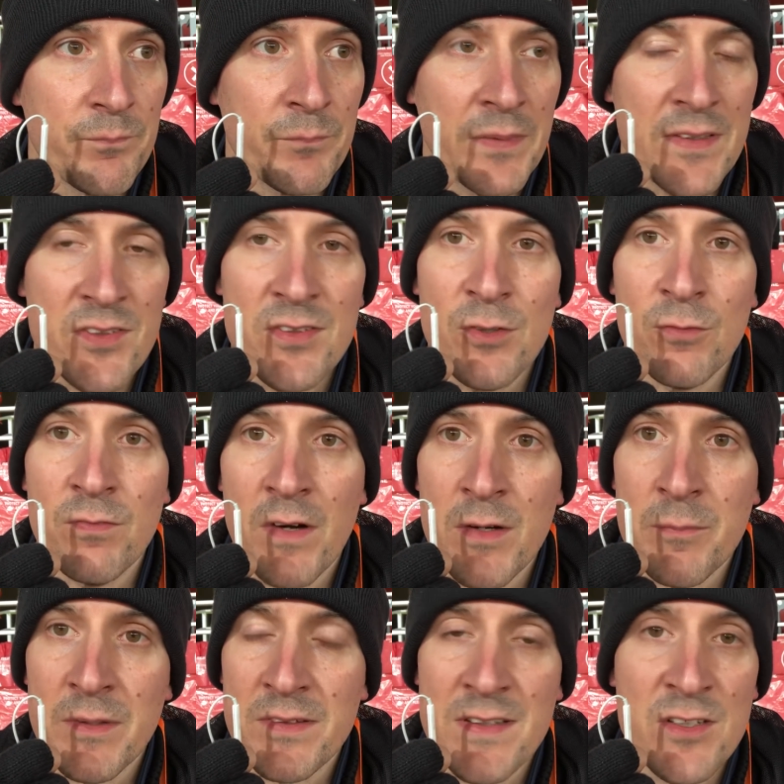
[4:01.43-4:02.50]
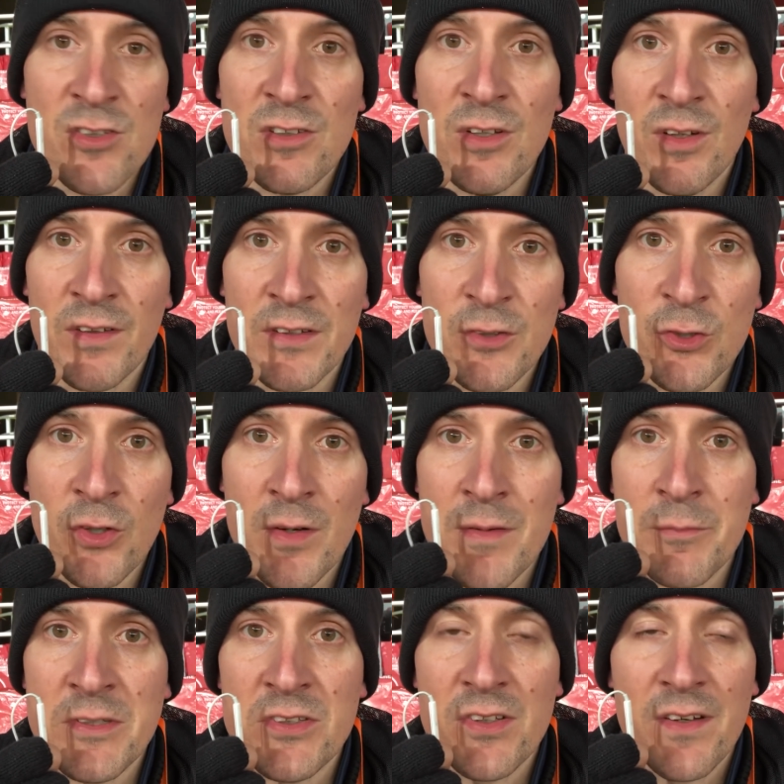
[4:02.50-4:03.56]
But they're still very much, they just look like an Unai
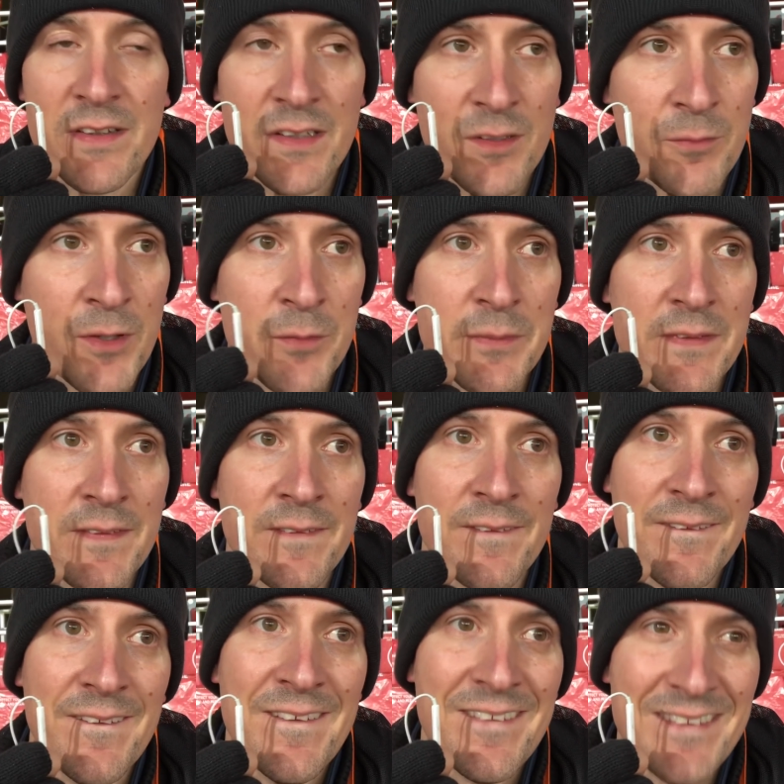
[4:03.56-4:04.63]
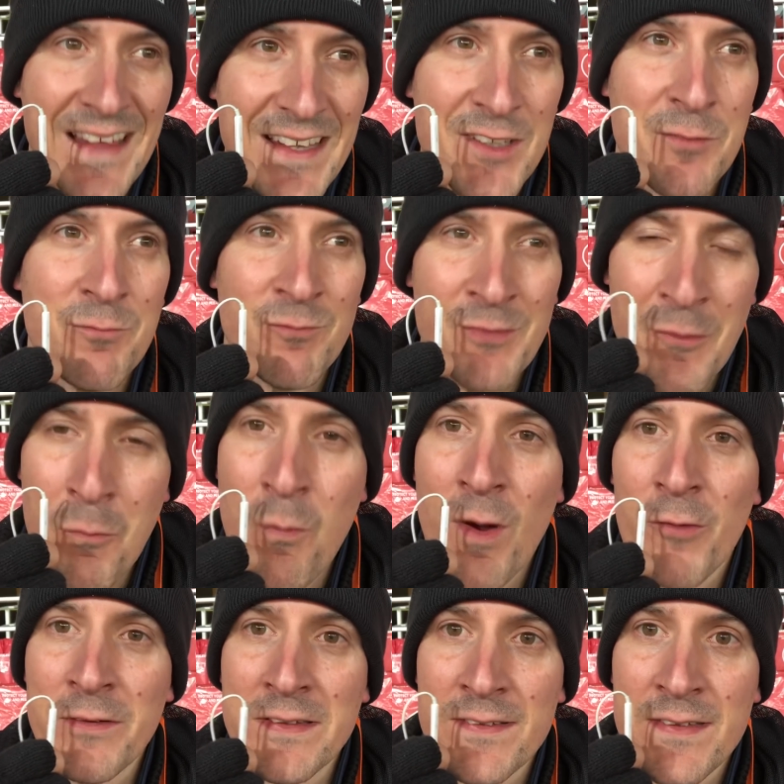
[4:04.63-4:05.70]
Emery side at the moment, and that's the
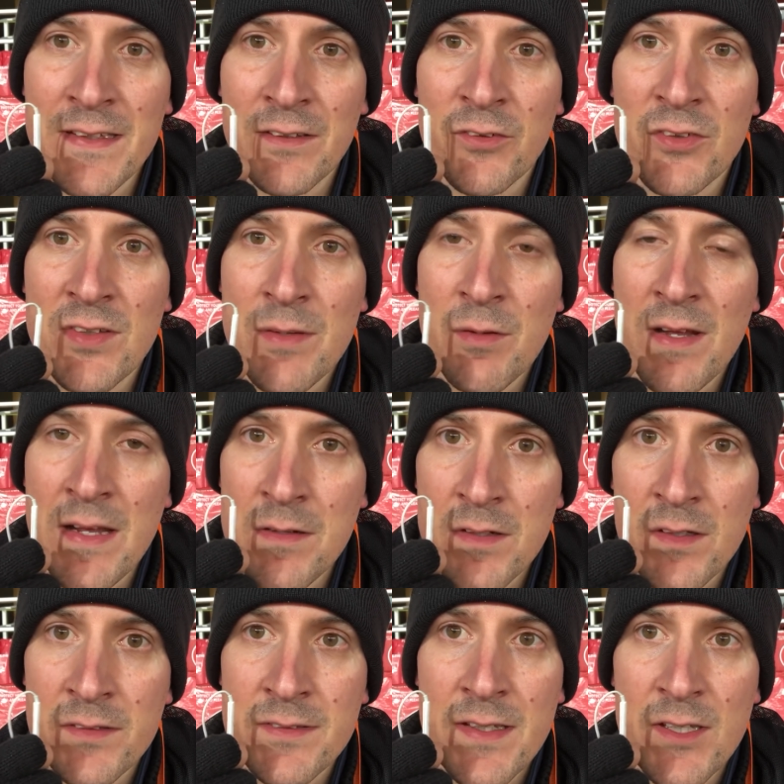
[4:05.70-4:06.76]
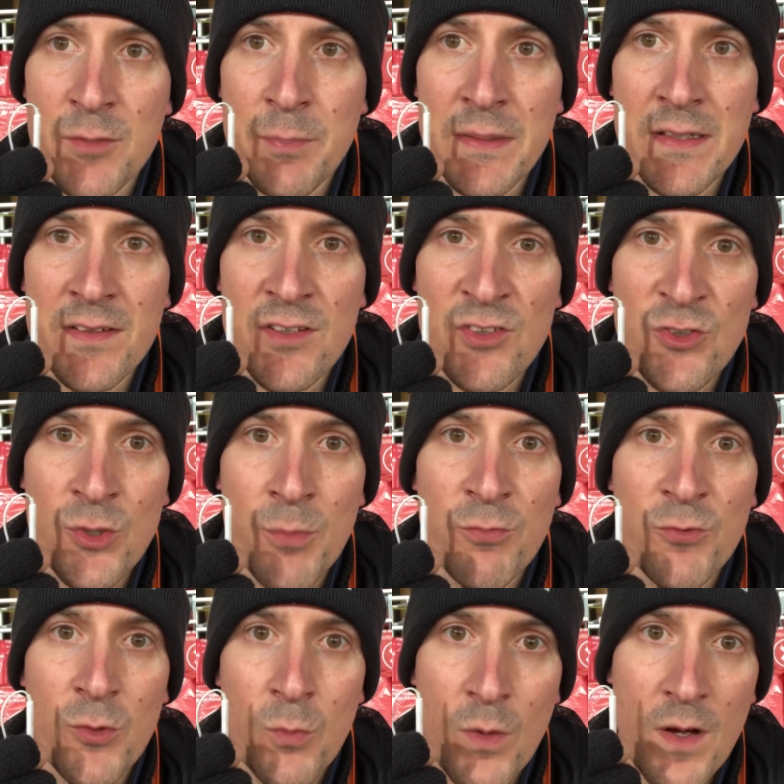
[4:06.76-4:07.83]
worrying thing, because Arteta's been in this job
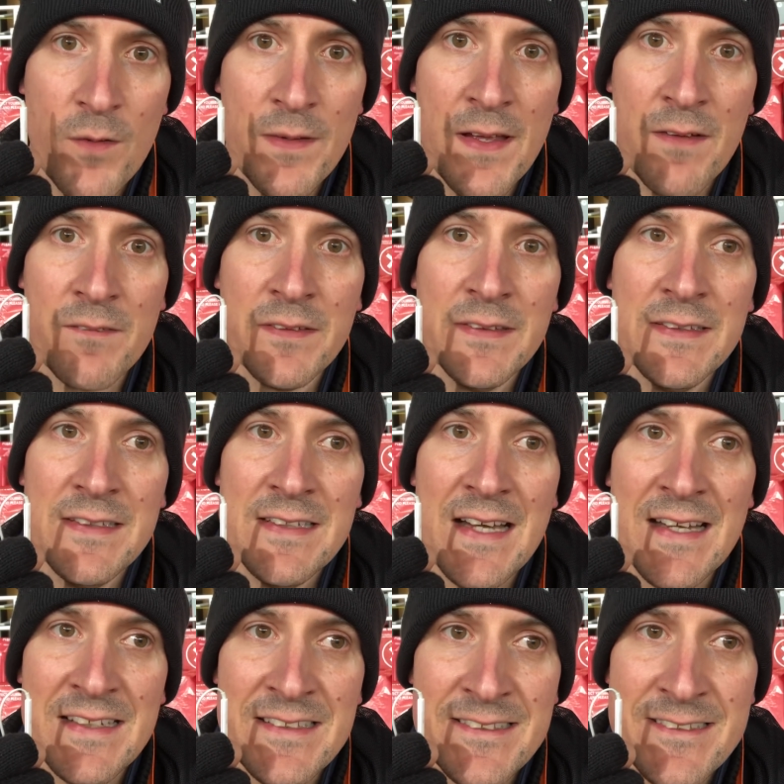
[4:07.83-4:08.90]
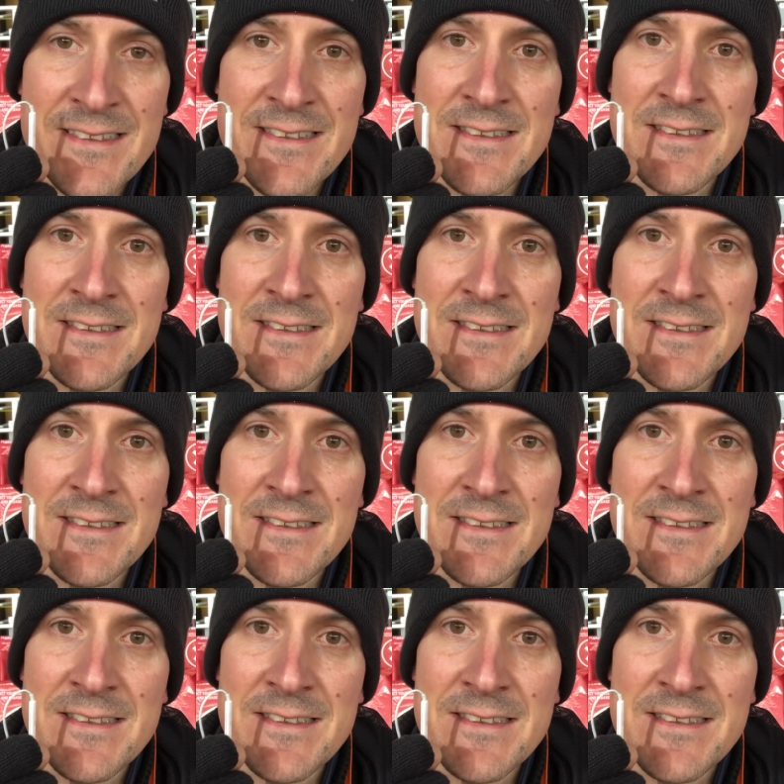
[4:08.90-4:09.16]
for a while now, and he's